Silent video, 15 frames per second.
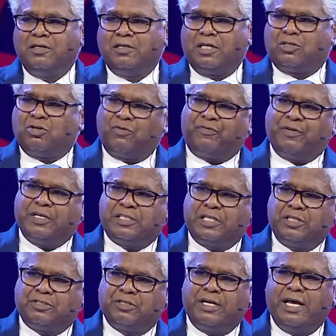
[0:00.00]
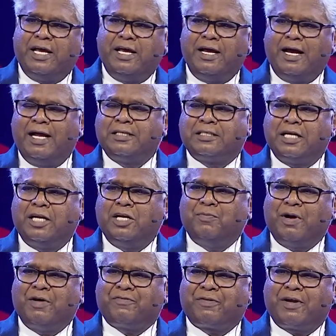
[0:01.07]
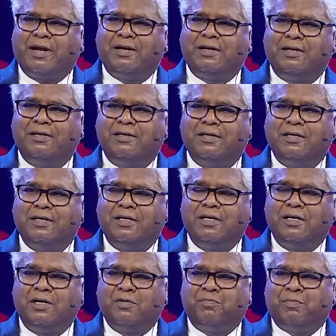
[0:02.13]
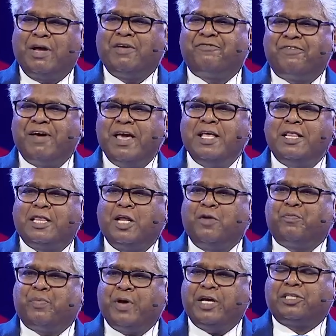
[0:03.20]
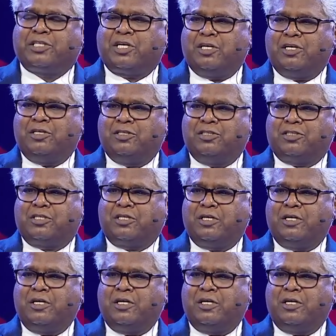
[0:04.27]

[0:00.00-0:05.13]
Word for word: that you're facing today, I'll tell you, my friend, by faith and patience,